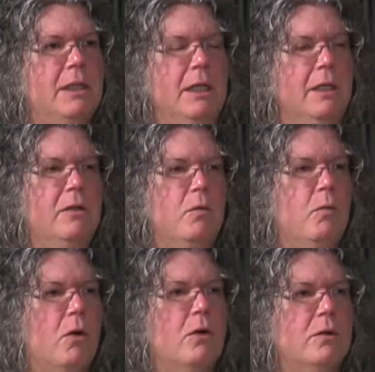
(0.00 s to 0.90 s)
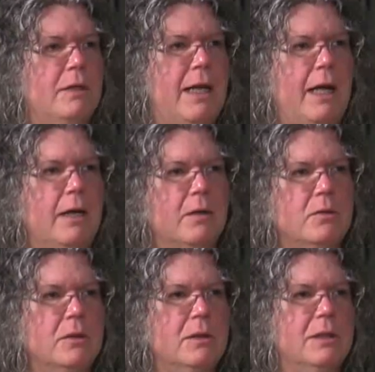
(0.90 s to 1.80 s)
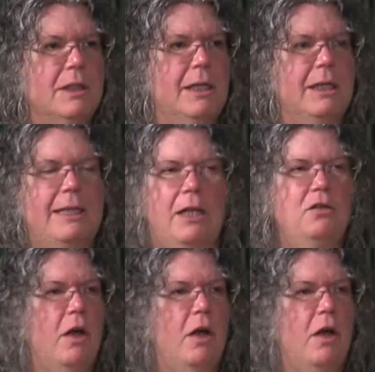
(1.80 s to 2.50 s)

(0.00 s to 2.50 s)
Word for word: in the world now, that's